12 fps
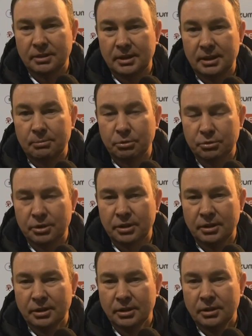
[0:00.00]
able
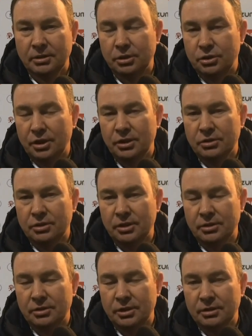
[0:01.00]
to change
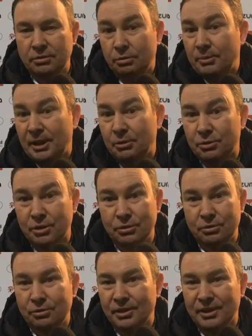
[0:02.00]
things, and nobody else
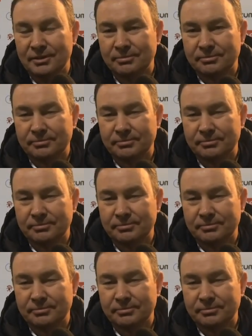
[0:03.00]
can do that.